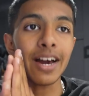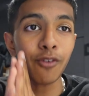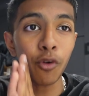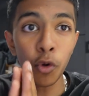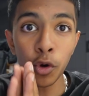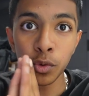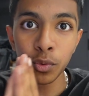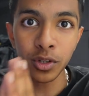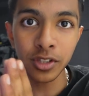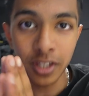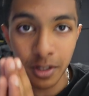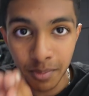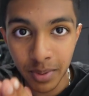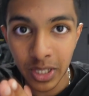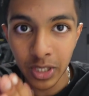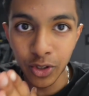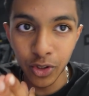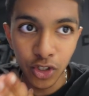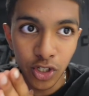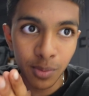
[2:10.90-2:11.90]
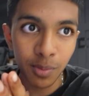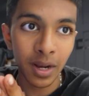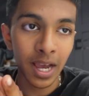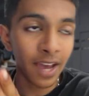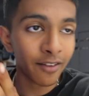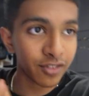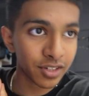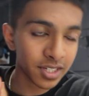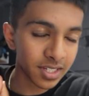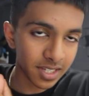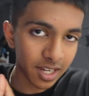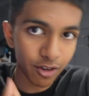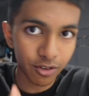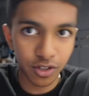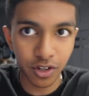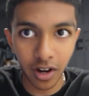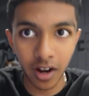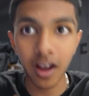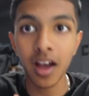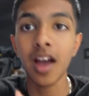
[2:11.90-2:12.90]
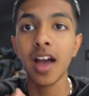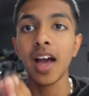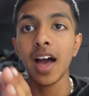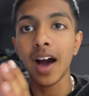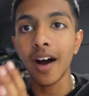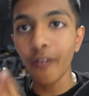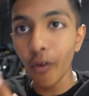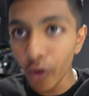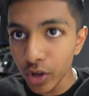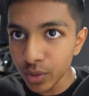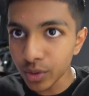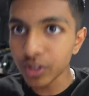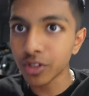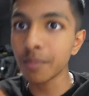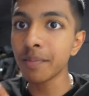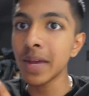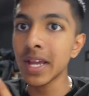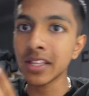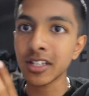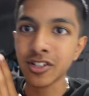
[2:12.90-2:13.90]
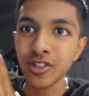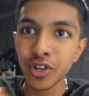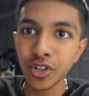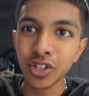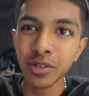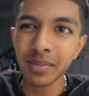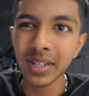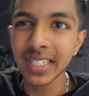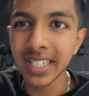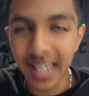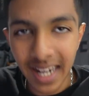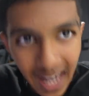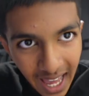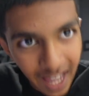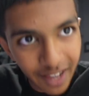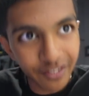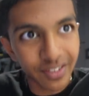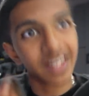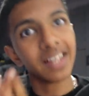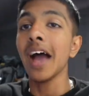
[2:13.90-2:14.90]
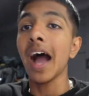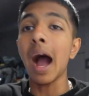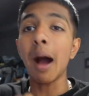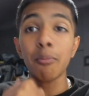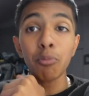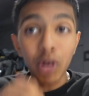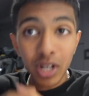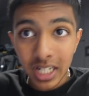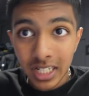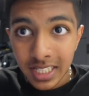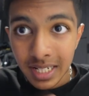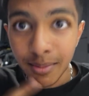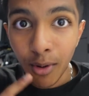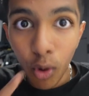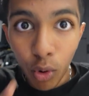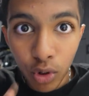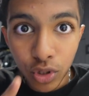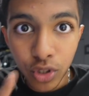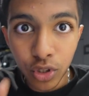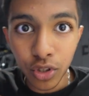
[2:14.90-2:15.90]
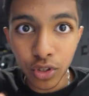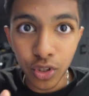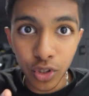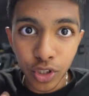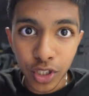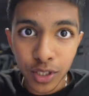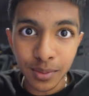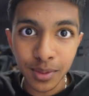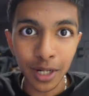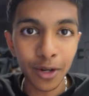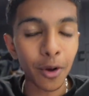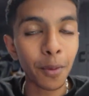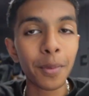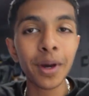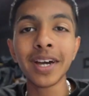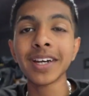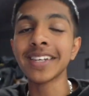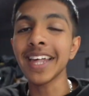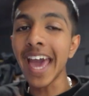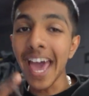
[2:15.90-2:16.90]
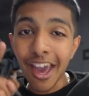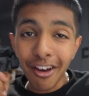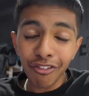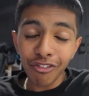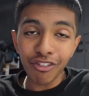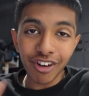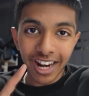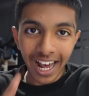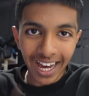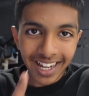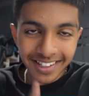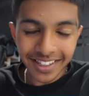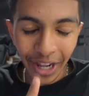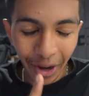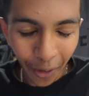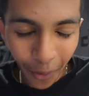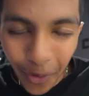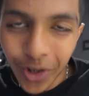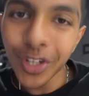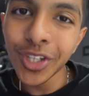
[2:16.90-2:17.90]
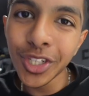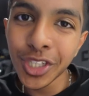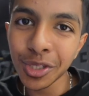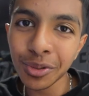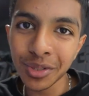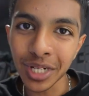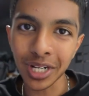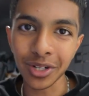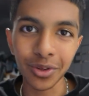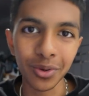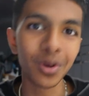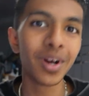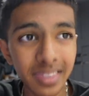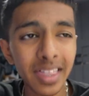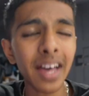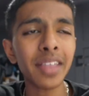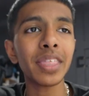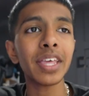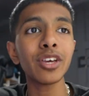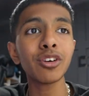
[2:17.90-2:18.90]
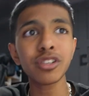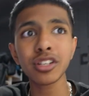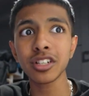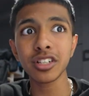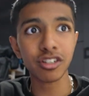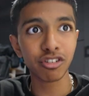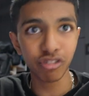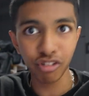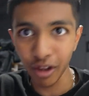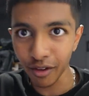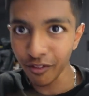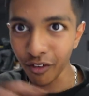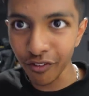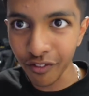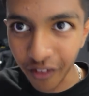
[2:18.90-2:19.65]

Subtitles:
I've always wanted to be a YouTuber ever since I was young. I've always wanted to be in the social media life. I'm not gonna say my old YouTube channel, because everyone has that old YouTube channel that they used to just create for